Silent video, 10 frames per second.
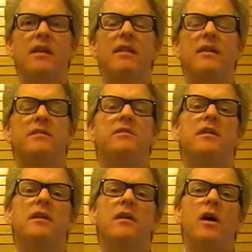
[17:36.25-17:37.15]
That is,
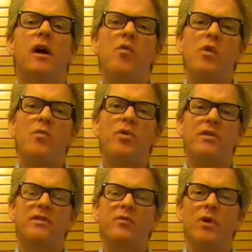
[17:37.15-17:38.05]
one
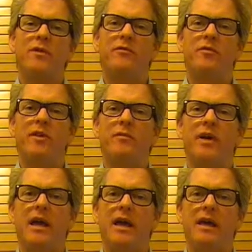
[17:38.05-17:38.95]
person went
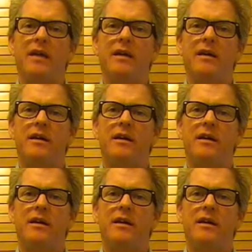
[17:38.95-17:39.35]
from a